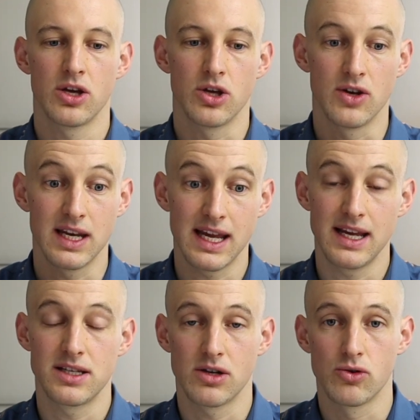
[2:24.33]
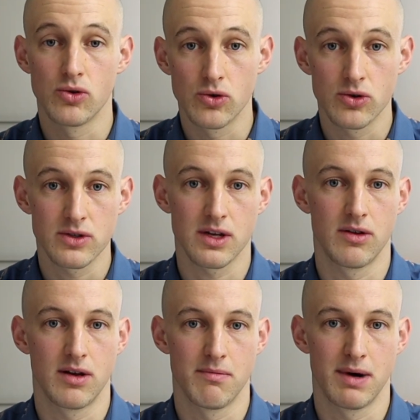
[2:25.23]
You need to
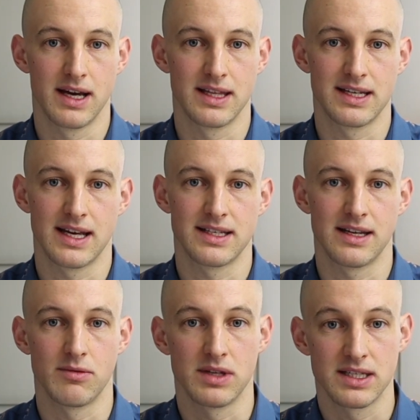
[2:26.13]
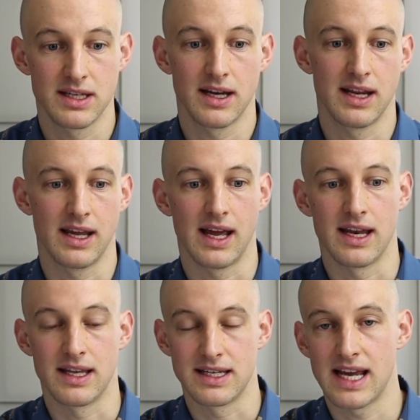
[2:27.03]
also combine the testing with studying
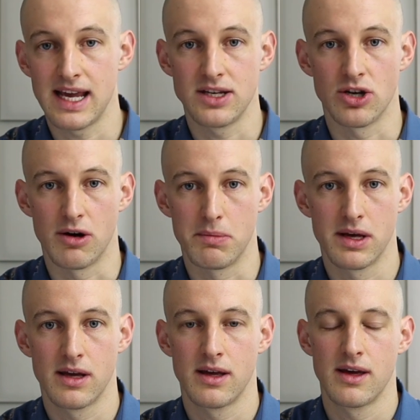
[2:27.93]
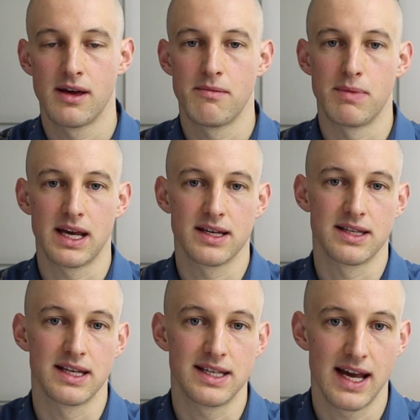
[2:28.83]
and the day job, because
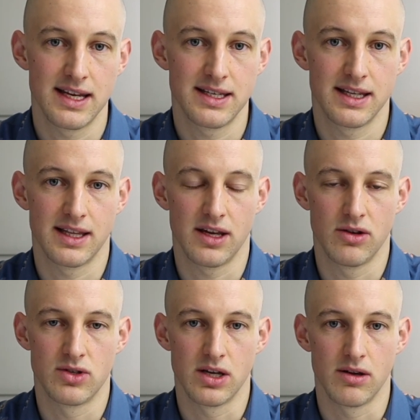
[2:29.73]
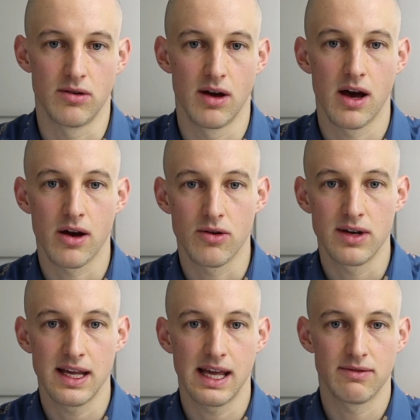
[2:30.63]
the testing that you do
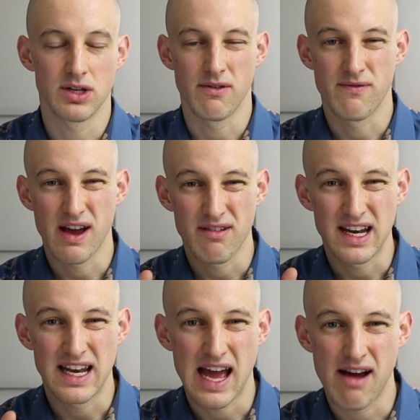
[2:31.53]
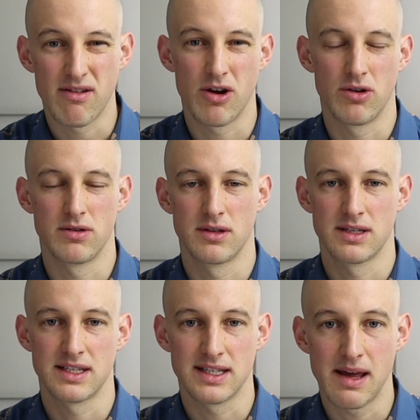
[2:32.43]
only gives you very narrow
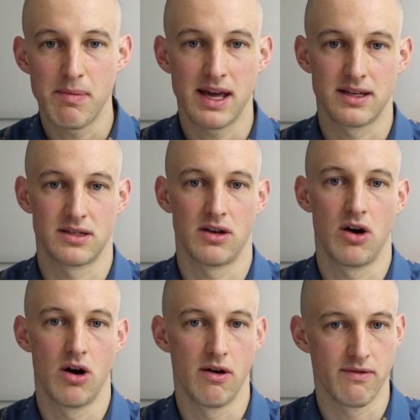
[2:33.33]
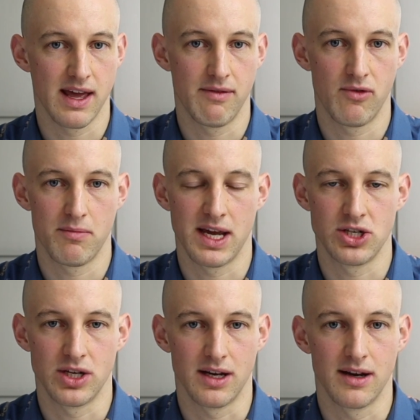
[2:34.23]
snippets of
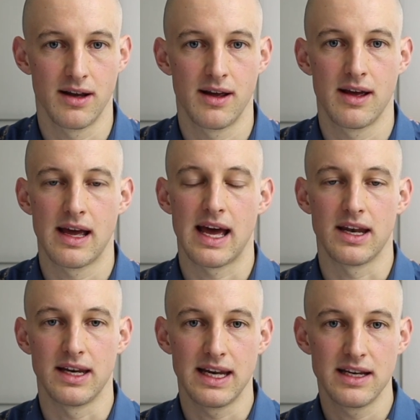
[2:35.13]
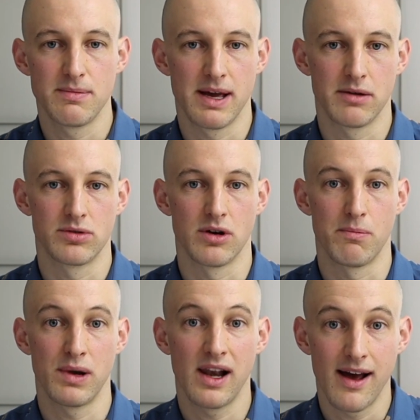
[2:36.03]
information, and you need to be able to
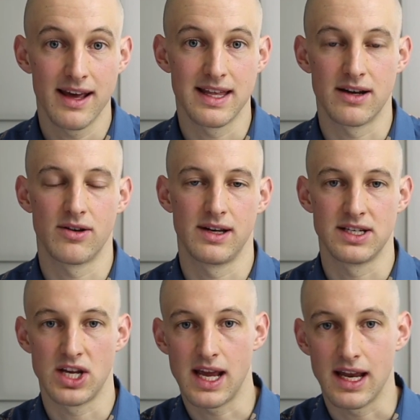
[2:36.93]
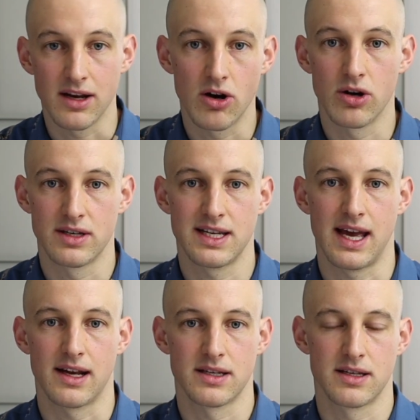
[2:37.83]
apply that knowledge in
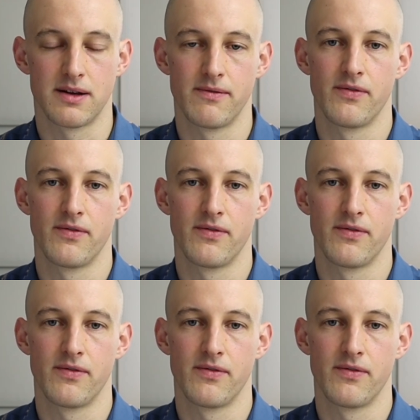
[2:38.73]
context.